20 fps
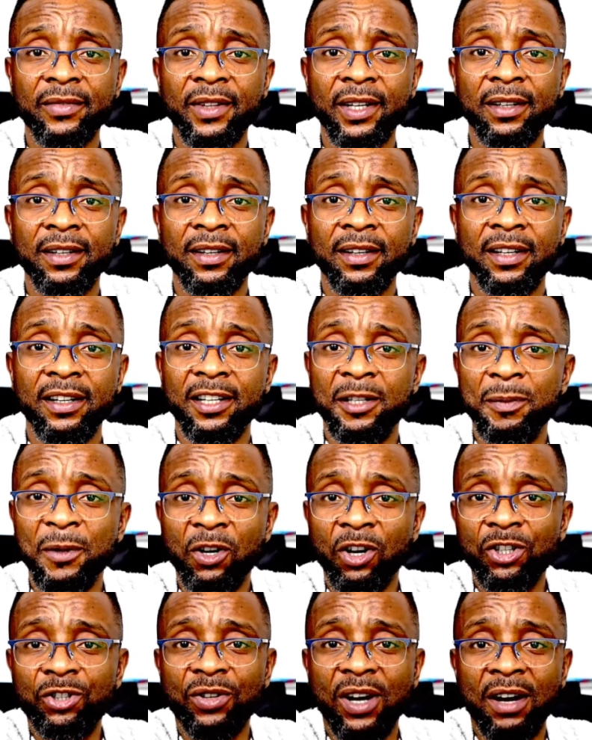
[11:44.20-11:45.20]
It's
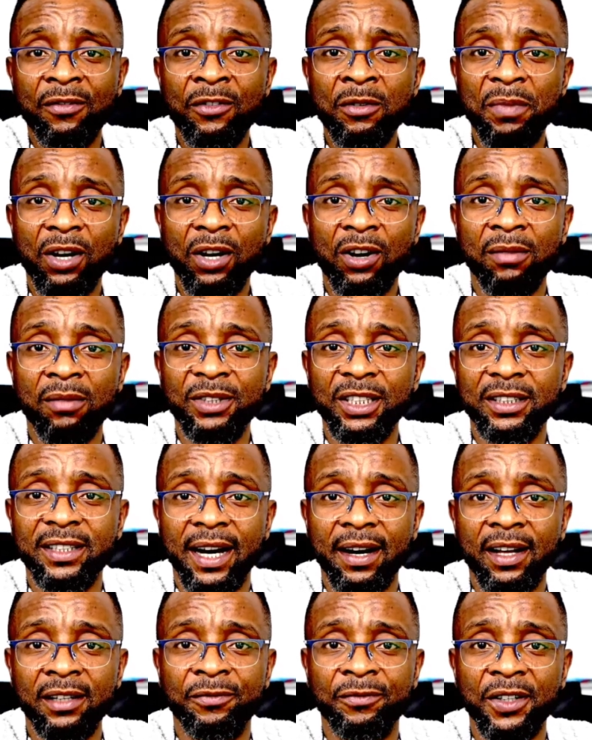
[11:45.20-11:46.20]
because you haven't become the
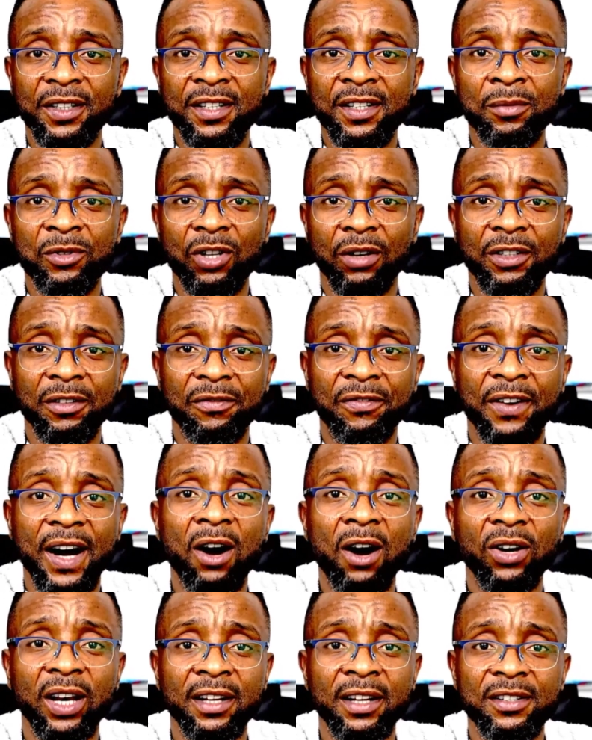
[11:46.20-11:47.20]
direct victims of the violence.